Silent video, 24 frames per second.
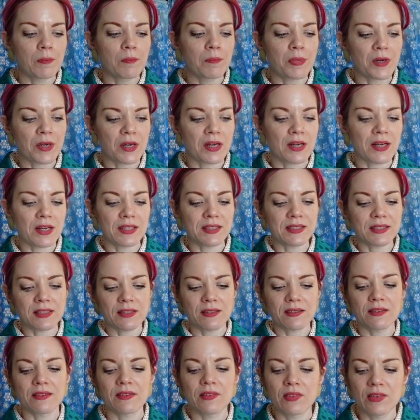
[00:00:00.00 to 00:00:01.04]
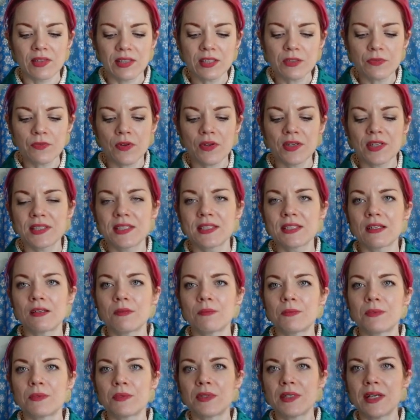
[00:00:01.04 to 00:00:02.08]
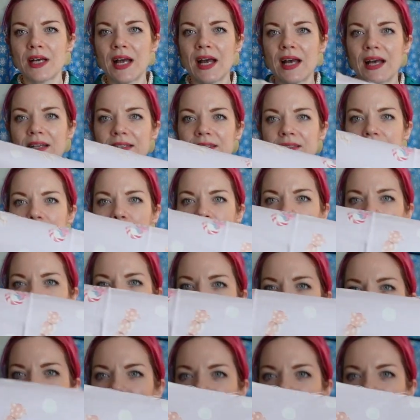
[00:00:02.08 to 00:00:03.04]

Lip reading: but this, for example, has quite a